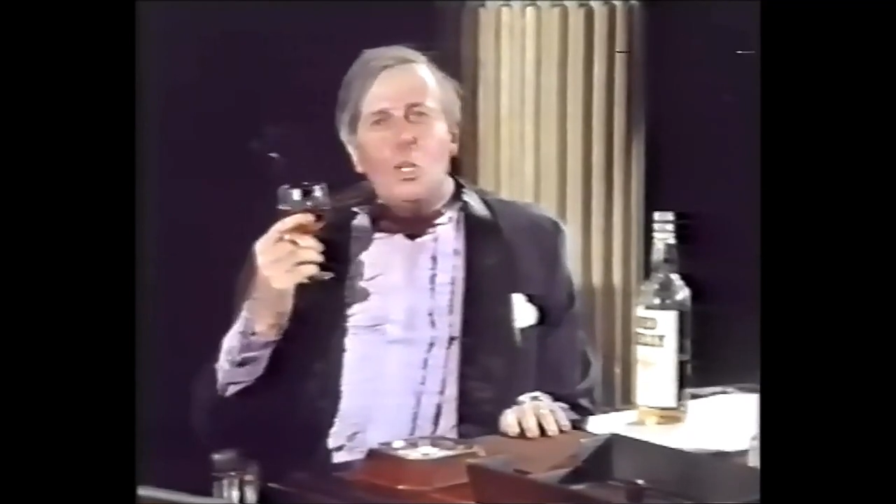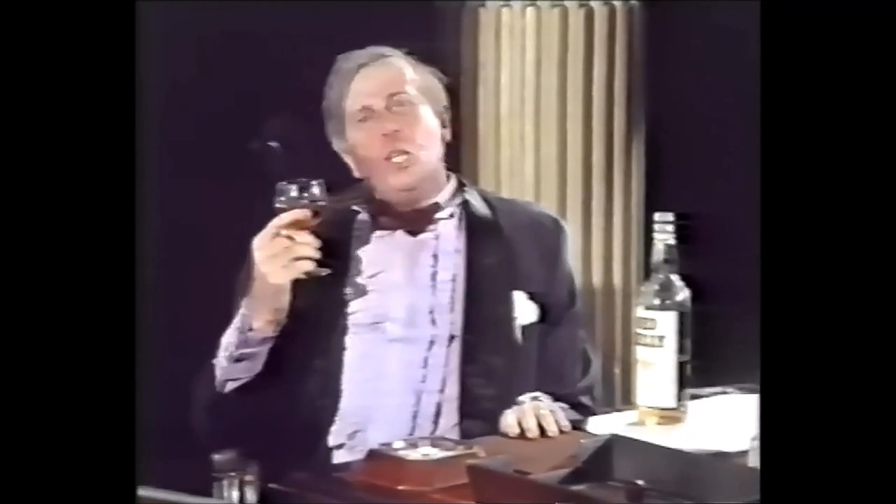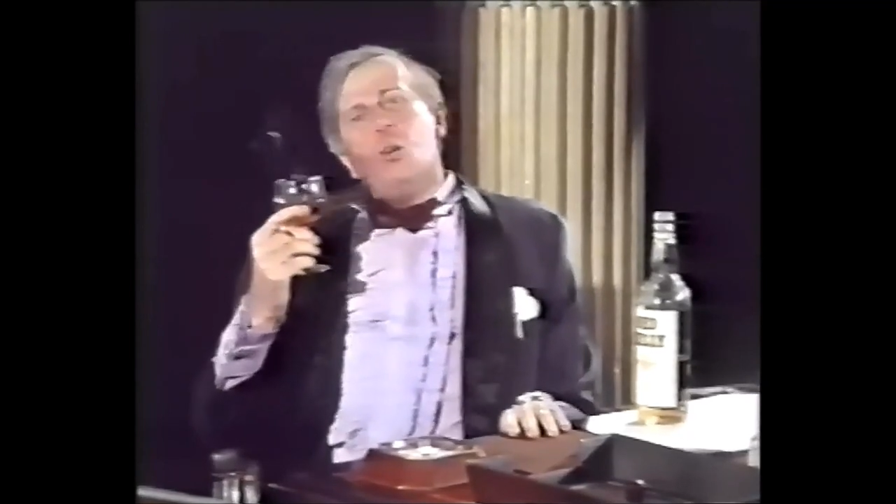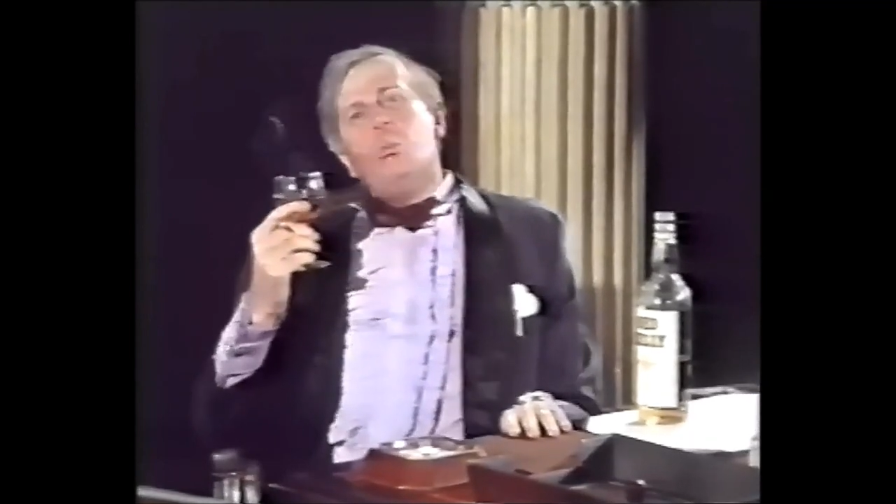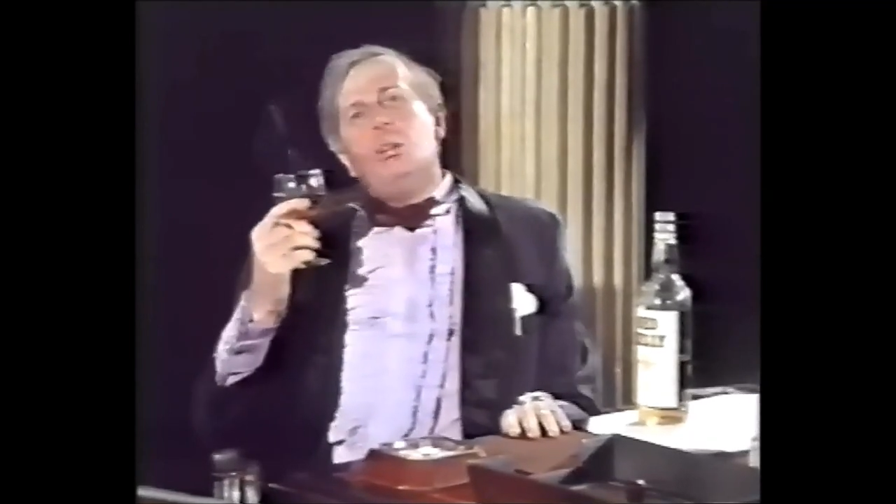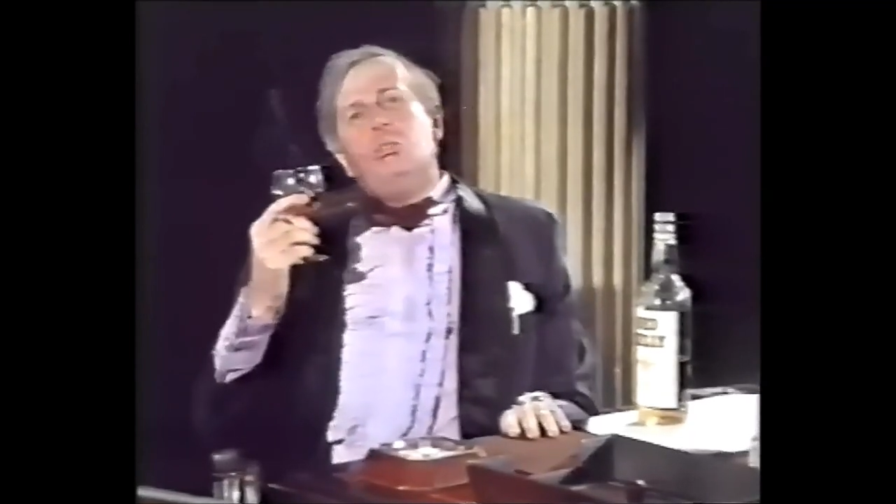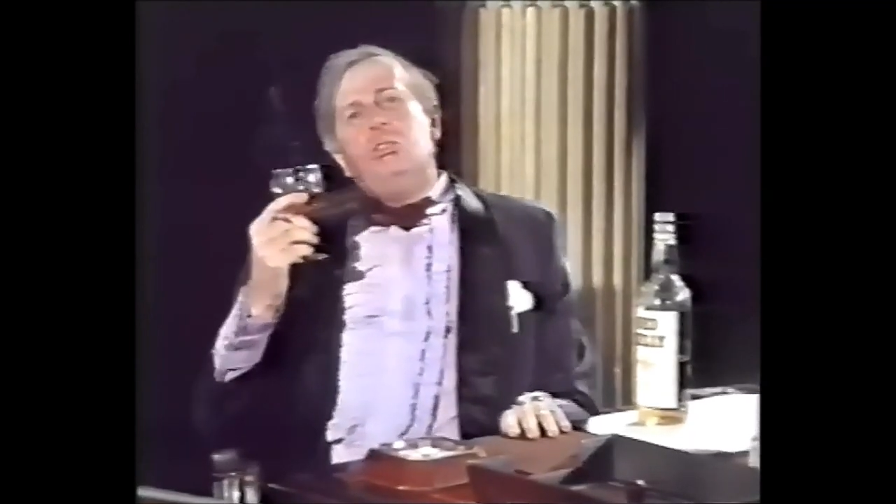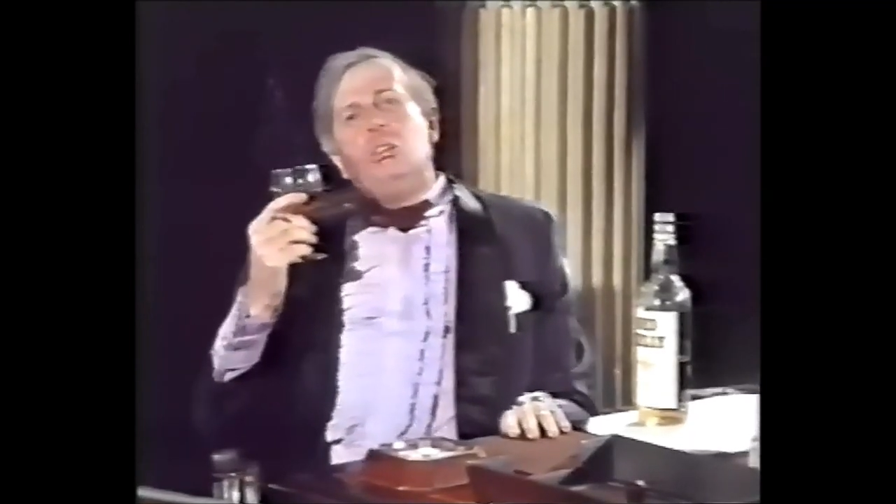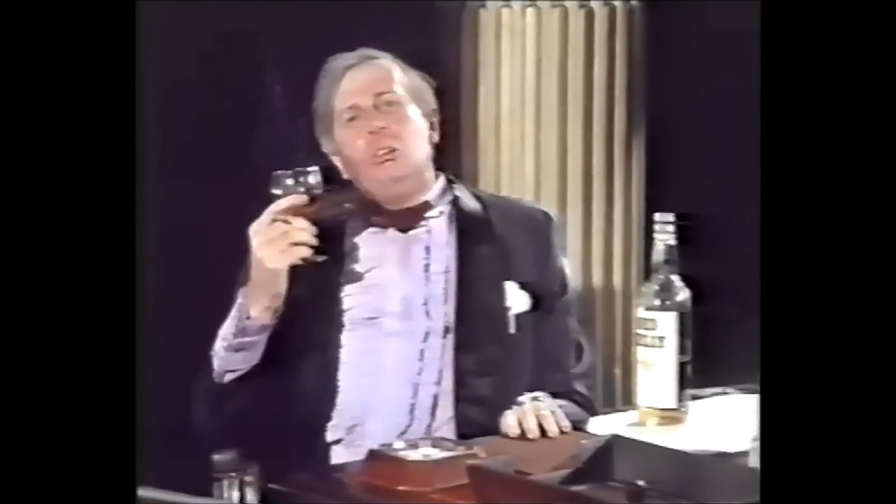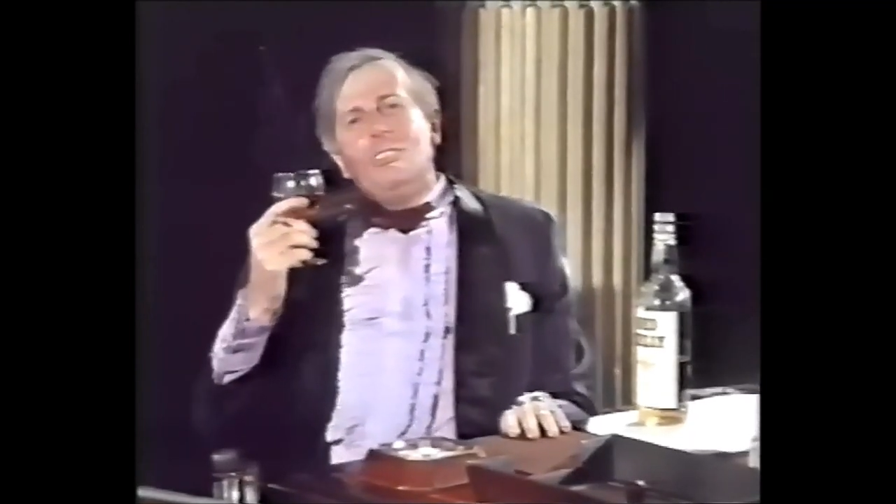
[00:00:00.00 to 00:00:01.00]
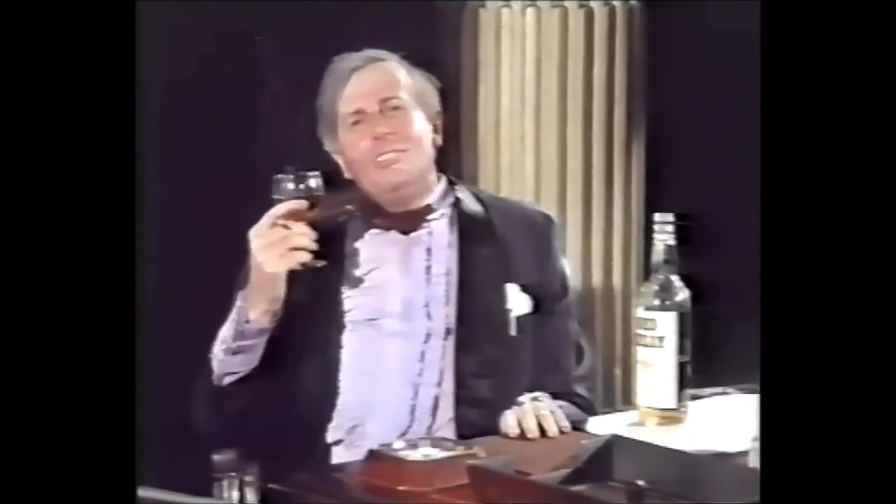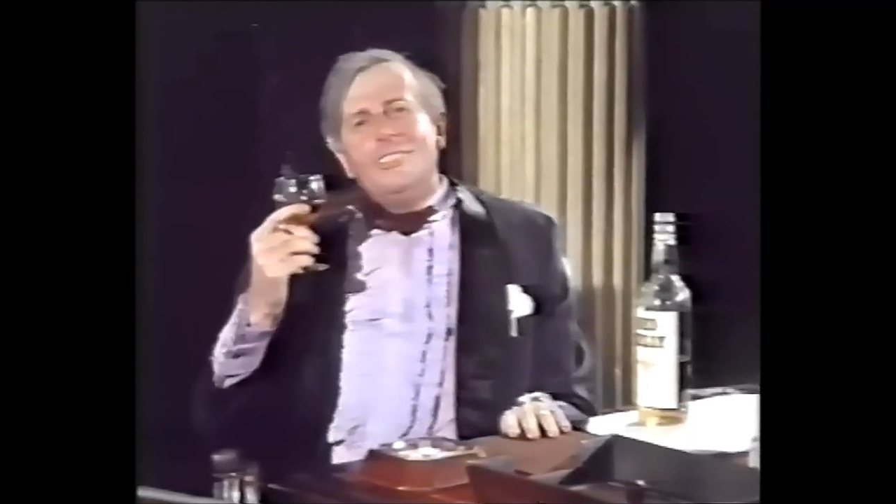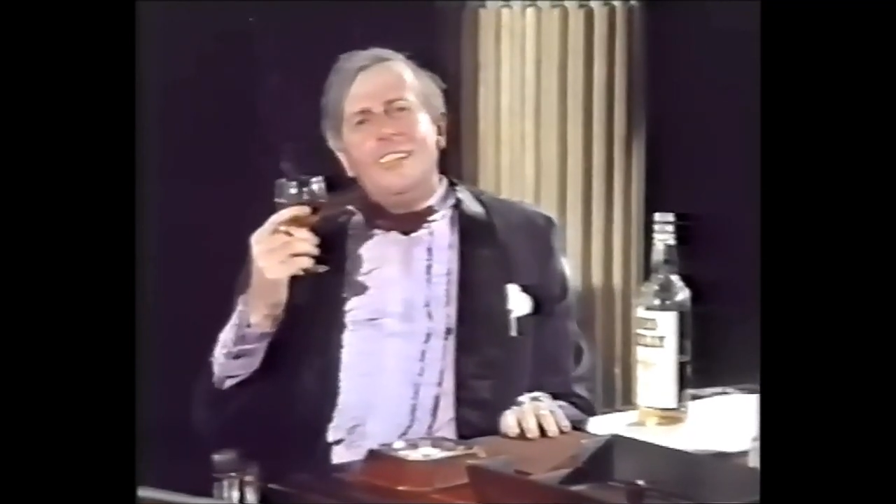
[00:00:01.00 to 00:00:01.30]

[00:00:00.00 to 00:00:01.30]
a little bit full.